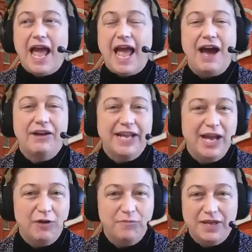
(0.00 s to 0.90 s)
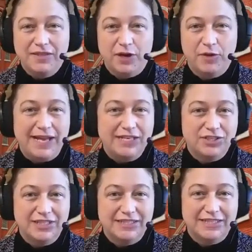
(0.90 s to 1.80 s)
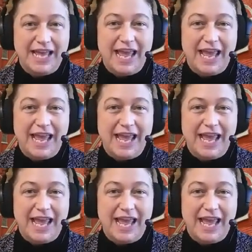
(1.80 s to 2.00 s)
how to help their patients